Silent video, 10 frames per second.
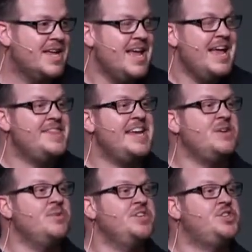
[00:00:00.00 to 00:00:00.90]
And that he
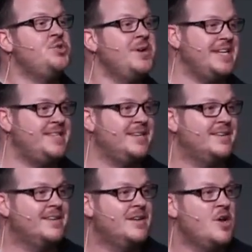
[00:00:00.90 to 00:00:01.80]
would do it
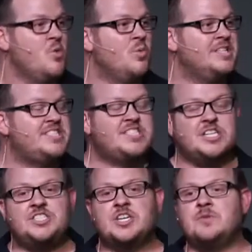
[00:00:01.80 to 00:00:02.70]
with
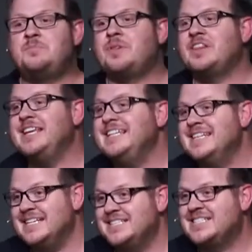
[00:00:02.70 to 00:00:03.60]
such
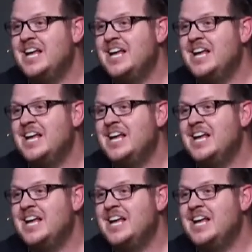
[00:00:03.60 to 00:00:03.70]
completeness